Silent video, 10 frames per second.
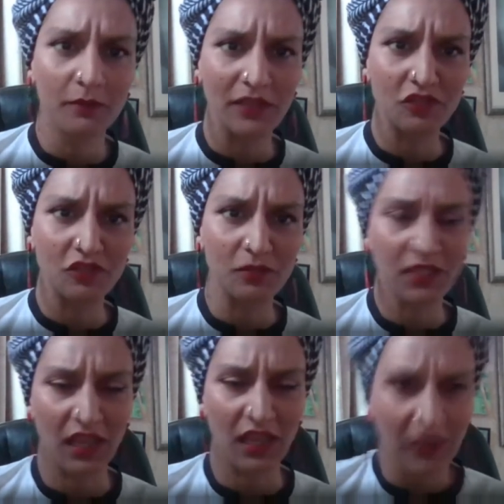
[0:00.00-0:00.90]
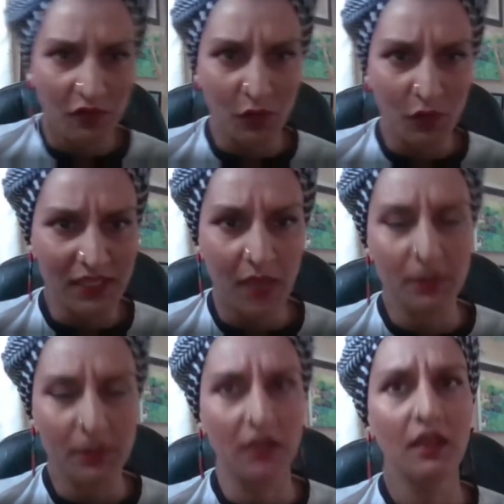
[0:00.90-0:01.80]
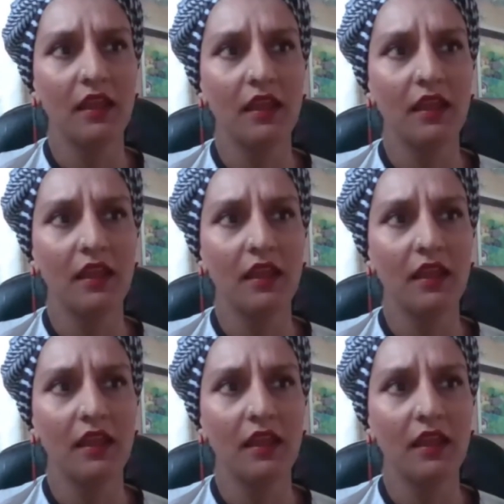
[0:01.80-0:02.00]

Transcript: mainstreamed again i don't know what's happening